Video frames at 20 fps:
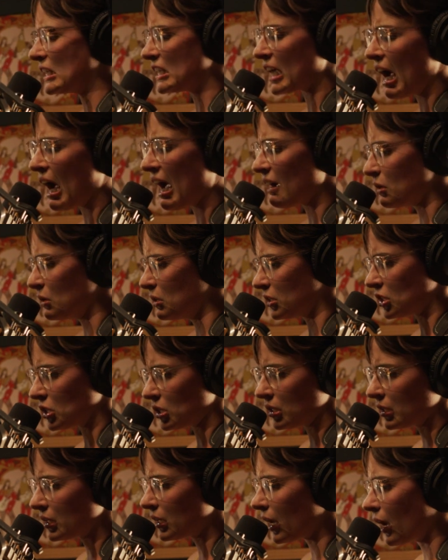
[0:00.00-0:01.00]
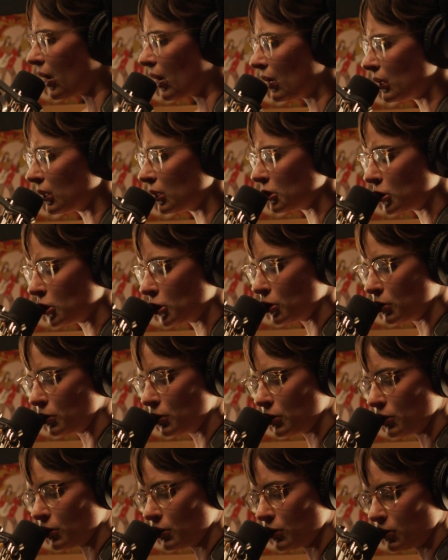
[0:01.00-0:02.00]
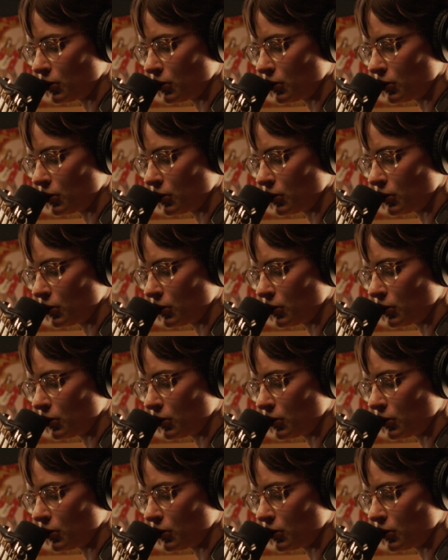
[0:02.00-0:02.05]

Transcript: out to get you.